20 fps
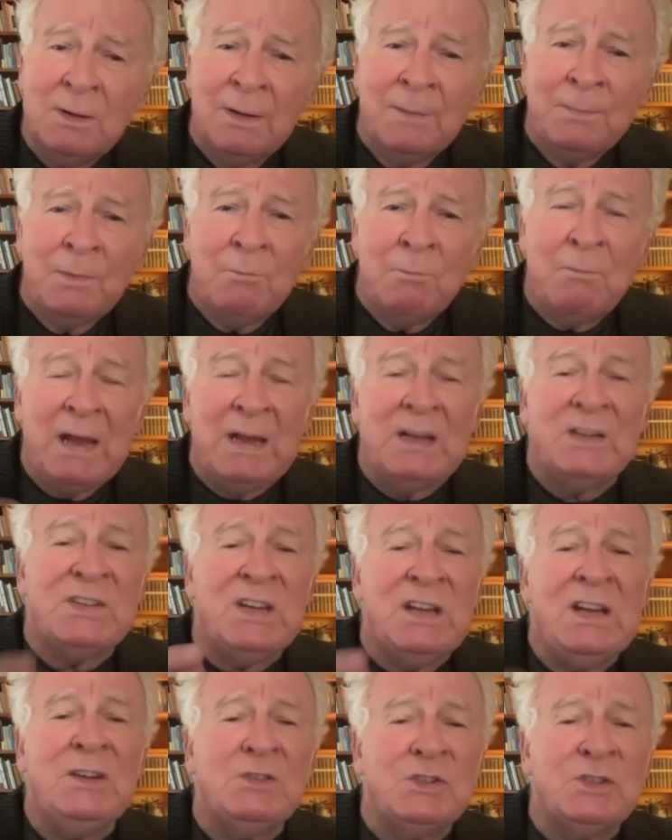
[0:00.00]
makes
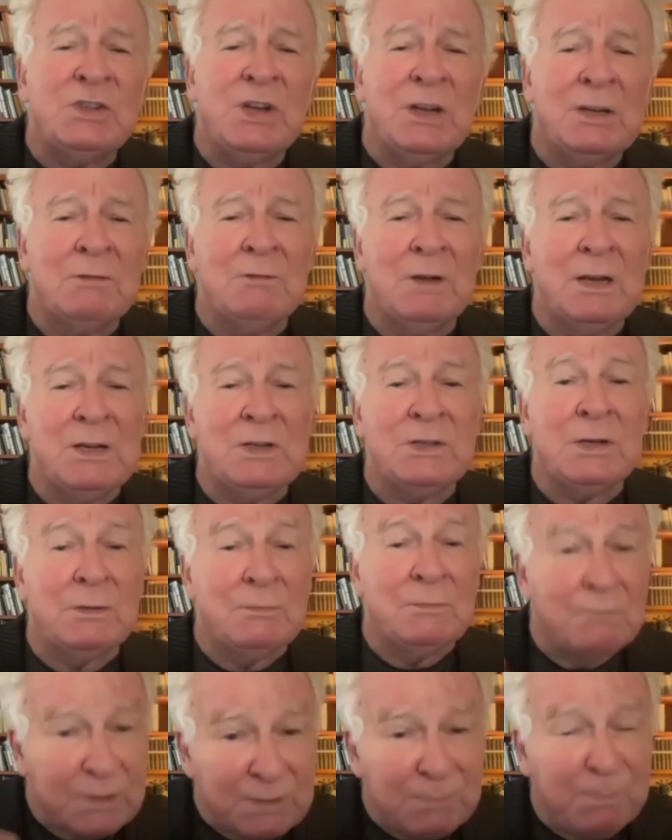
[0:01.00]
each generation
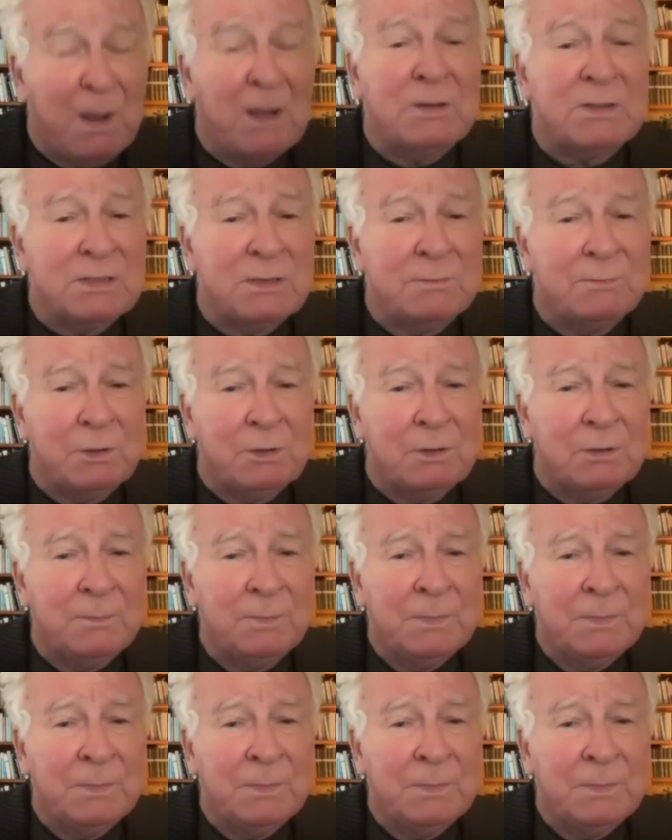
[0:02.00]
responsible